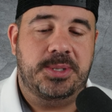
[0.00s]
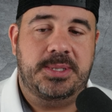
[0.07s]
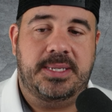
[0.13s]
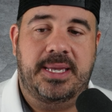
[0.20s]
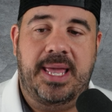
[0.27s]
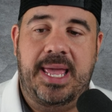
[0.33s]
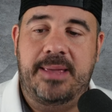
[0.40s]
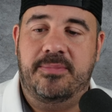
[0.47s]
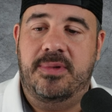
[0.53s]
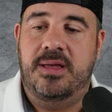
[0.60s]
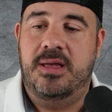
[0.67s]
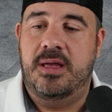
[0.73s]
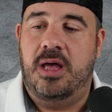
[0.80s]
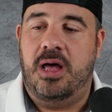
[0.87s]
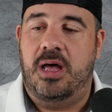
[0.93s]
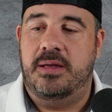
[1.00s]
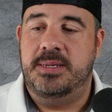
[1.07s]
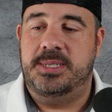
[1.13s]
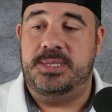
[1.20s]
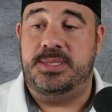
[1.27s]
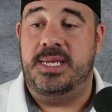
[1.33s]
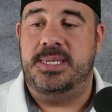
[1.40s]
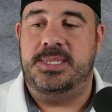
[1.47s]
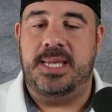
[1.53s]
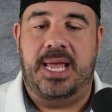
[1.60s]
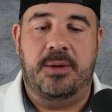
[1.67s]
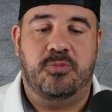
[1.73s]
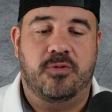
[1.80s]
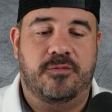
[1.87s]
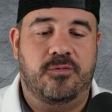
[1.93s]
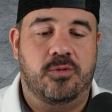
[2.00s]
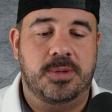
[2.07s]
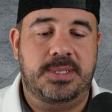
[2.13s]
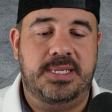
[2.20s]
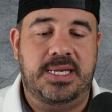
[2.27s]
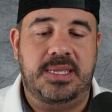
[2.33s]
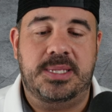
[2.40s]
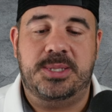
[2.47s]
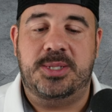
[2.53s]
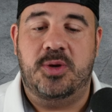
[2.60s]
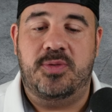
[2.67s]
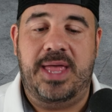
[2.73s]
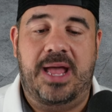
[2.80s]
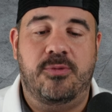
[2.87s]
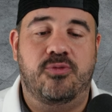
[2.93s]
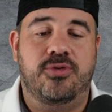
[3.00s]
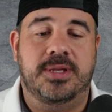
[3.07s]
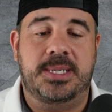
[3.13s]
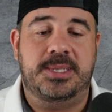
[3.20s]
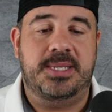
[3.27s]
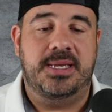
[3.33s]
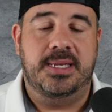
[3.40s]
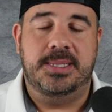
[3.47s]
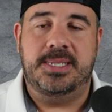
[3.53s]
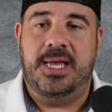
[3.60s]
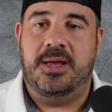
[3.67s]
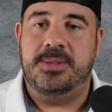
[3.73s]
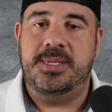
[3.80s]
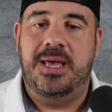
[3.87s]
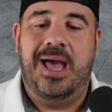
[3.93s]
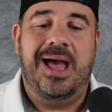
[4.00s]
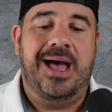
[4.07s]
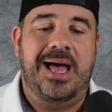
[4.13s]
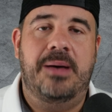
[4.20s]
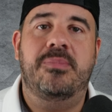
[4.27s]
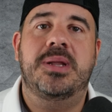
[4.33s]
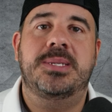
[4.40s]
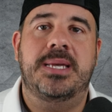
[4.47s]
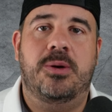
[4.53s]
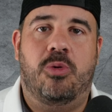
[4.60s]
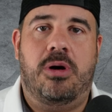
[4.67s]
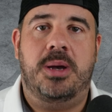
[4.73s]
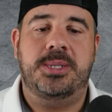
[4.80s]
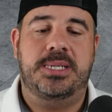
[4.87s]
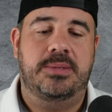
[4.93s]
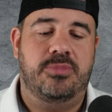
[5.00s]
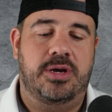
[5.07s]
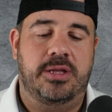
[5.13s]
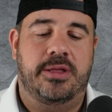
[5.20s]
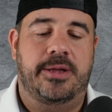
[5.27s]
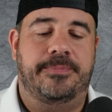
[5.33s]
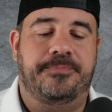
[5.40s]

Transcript: game since April 14th, so that really stands out. I'm going to take Washington money line.